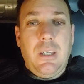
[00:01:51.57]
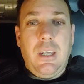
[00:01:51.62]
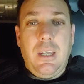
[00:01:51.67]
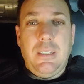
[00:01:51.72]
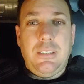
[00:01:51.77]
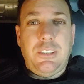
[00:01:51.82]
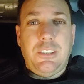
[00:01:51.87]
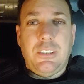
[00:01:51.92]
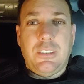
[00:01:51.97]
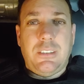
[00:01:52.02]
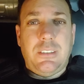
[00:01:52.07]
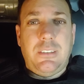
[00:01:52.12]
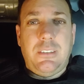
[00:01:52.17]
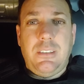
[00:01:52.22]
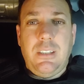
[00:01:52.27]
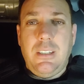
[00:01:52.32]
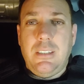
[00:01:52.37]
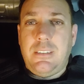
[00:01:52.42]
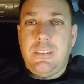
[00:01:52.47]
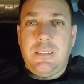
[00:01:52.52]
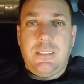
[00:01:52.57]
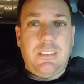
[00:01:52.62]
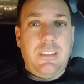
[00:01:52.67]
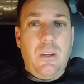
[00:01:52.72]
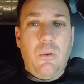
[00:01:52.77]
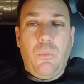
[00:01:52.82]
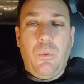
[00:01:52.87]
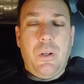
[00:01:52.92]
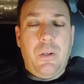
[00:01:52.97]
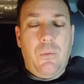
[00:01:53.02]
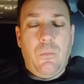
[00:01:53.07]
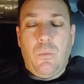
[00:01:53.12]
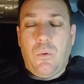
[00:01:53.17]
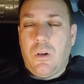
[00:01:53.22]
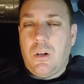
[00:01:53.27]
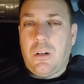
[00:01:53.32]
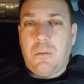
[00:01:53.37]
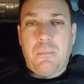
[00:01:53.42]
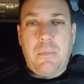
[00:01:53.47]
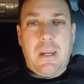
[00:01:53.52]
it just it's it wouldn't
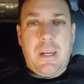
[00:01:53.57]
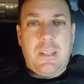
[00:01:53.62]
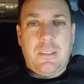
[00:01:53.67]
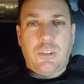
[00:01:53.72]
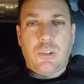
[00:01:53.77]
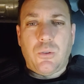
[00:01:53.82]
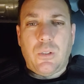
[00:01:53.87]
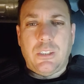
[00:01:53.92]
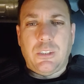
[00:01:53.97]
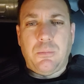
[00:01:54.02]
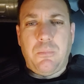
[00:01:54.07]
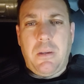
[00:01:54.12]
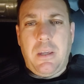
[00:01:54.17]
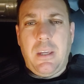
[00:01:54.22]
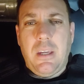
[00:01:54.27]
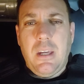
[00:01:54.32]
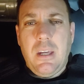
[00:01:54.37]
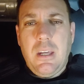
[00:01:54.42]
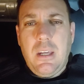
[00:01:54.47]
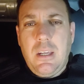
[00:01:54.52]
work, man. Trust me.